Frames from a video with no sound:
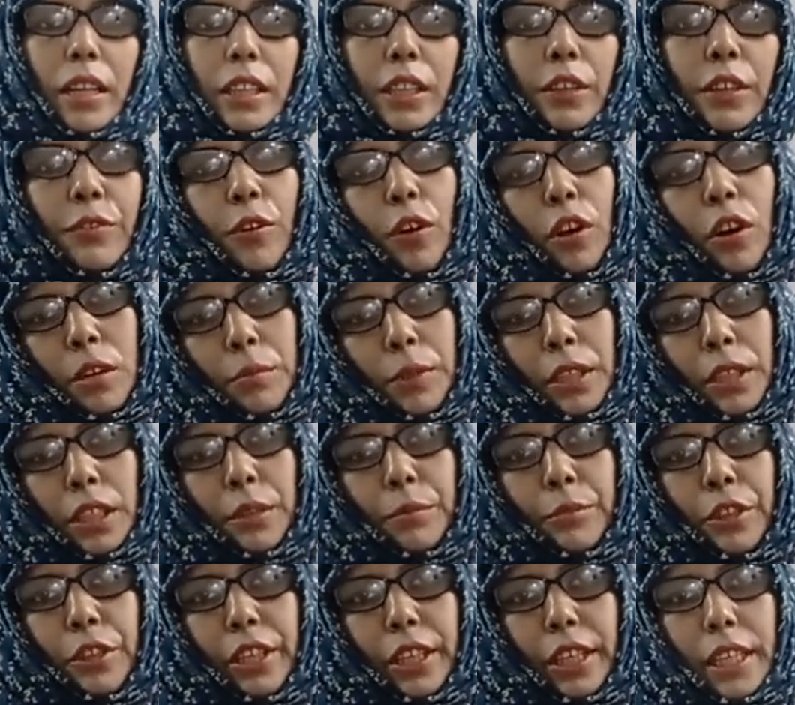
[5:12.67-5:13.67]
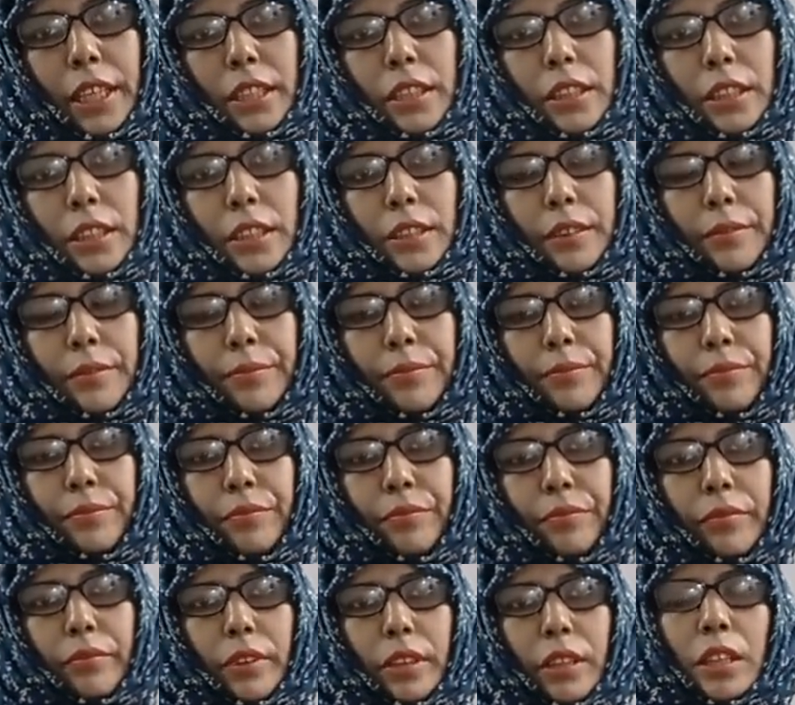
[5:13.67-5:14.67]
The formal communication.
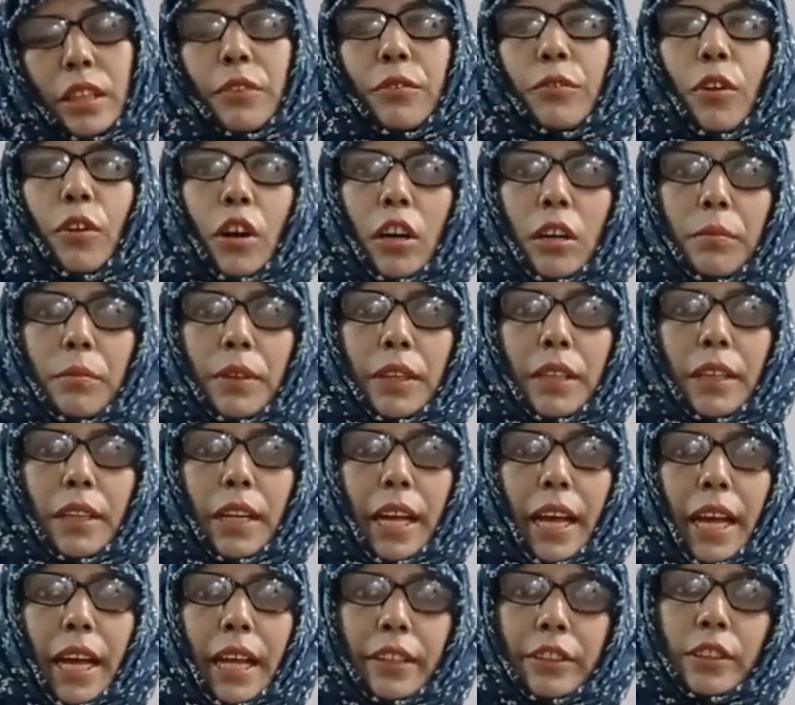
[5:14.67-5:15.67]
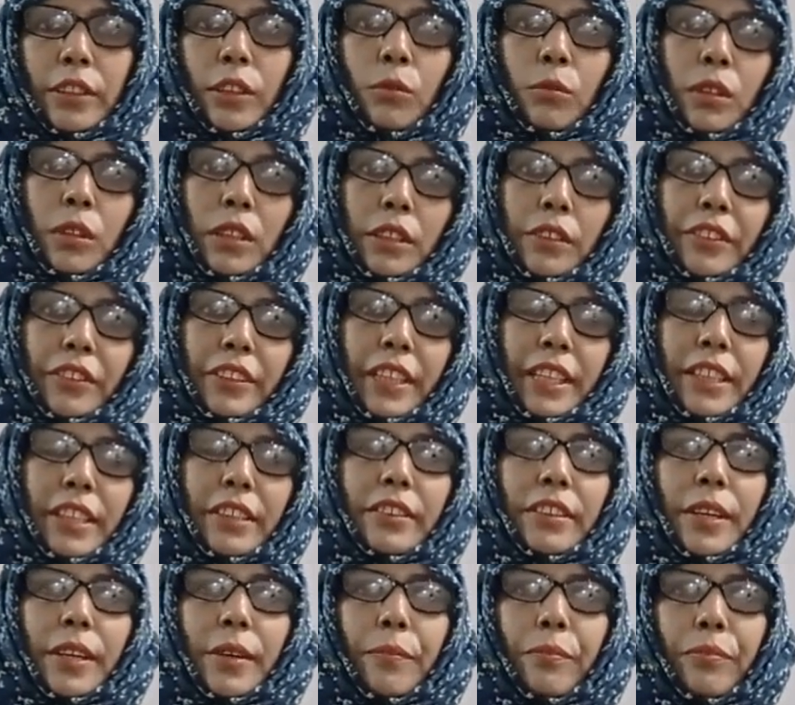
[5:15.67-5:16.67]
The formal, as the word
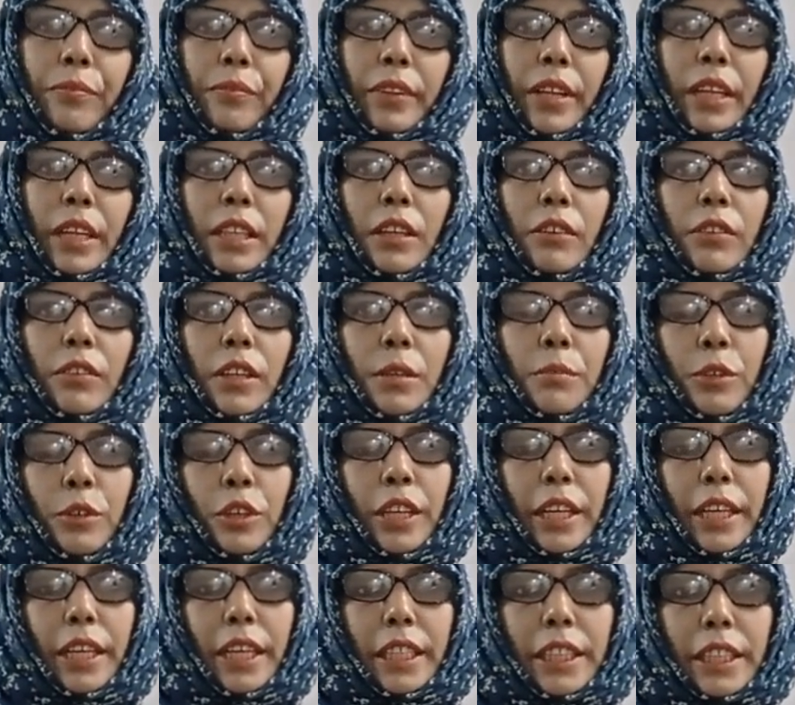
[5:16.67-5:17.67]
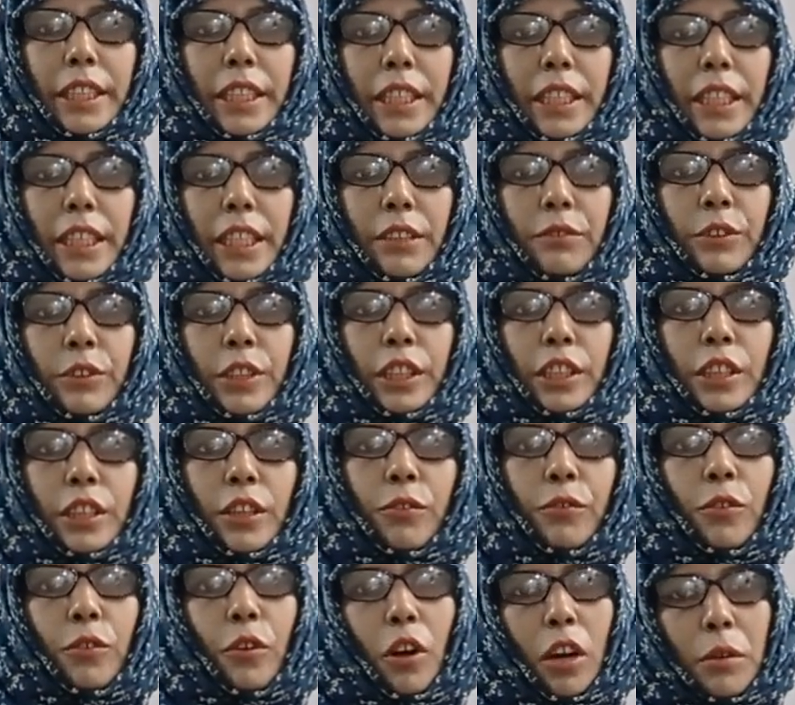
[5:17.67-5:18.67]
says, that the communication in which
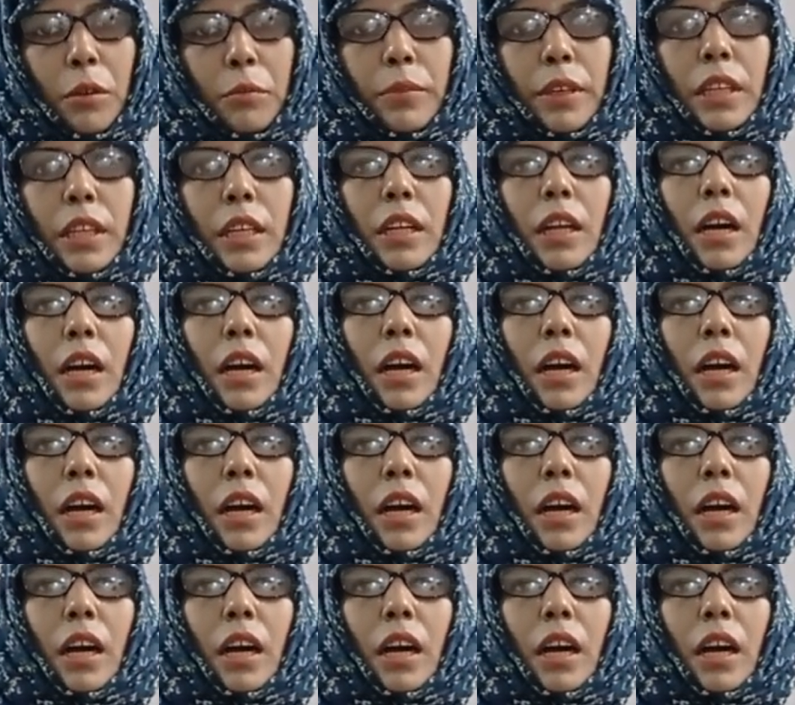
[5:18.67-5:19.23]
the formal